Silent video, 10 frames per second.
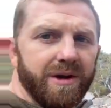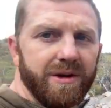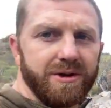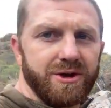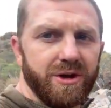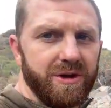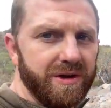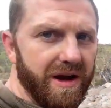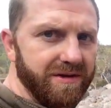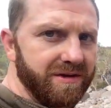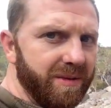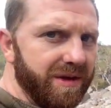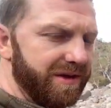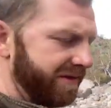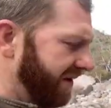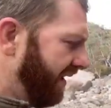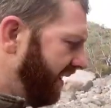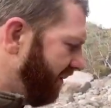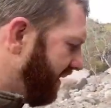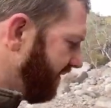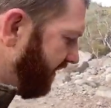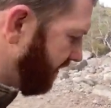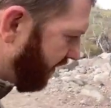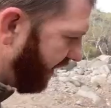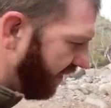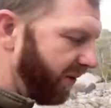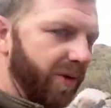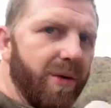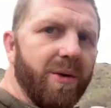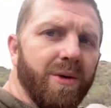show you guys some of this because it's pretty cool.